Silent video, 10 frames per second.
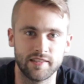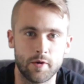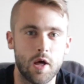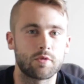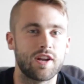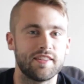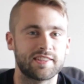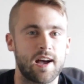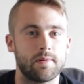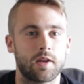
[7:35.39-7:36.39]
Now, while we're on this
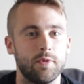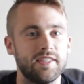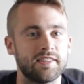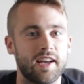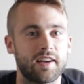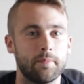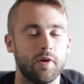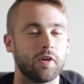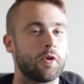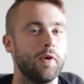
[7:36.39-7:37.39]
topic, can we just talk
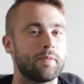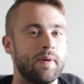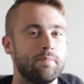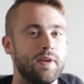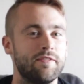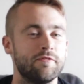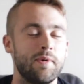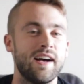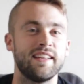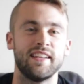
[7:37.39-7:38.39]
about a quick pet peeve of
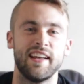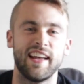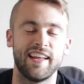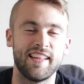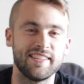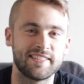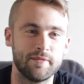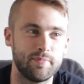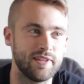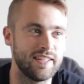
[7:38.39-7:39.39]
mine? And that's
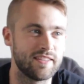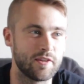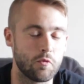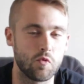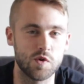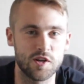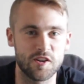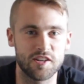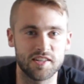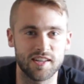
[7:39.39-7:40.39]
simply the
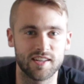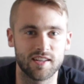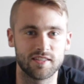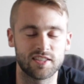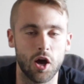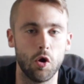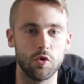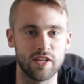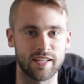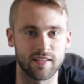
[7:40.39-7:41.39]
word
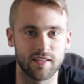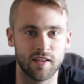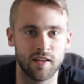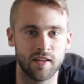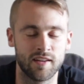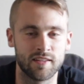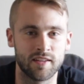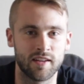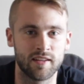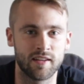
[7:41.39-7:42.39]
toning.
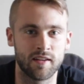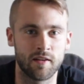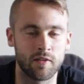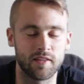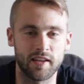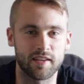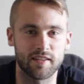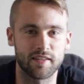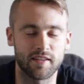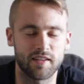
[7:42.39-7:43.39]
Like,
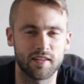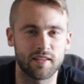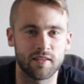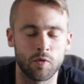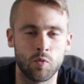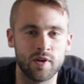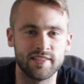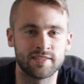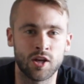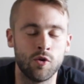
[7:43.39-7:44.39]
what
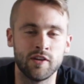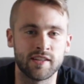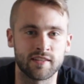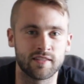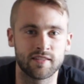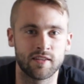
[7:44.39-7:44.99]
is toning?